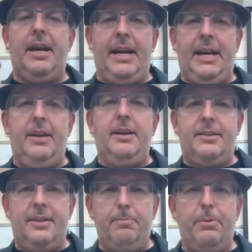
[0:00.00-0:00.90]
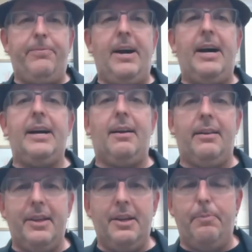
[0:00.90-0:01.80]
and simplify a
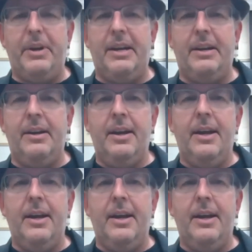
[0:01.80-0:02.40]
little bit